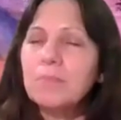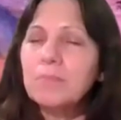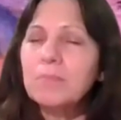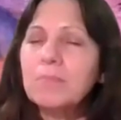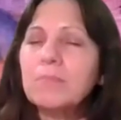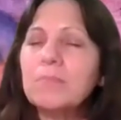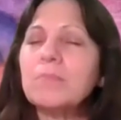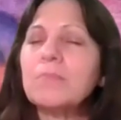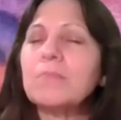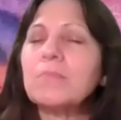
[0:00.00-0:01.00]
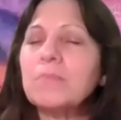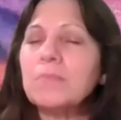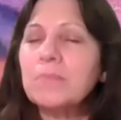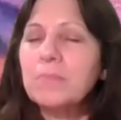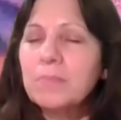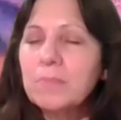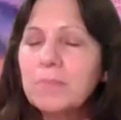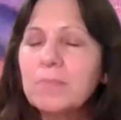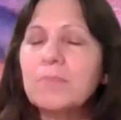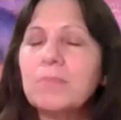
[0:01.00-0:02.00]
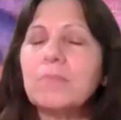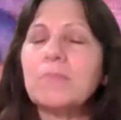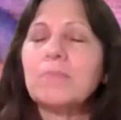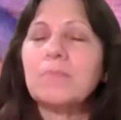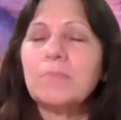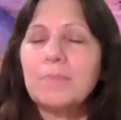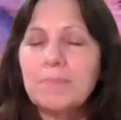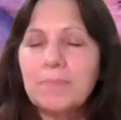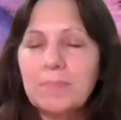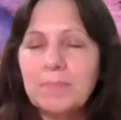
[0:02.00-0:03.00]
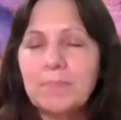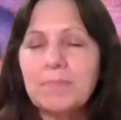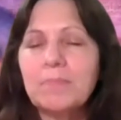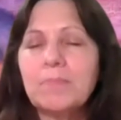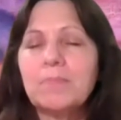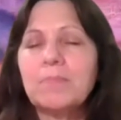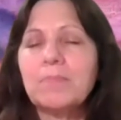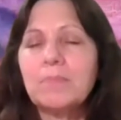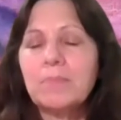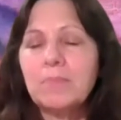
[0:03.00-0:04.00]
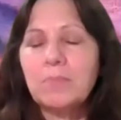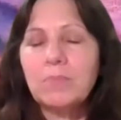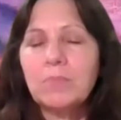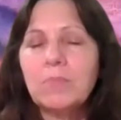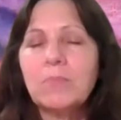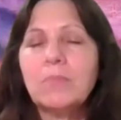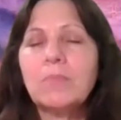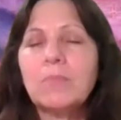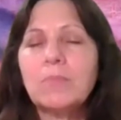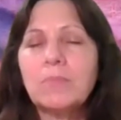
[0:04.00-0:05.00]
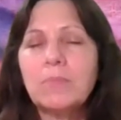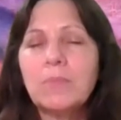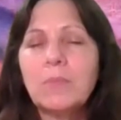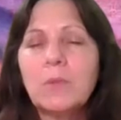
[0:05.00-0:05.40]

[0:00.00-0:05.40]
[no speech]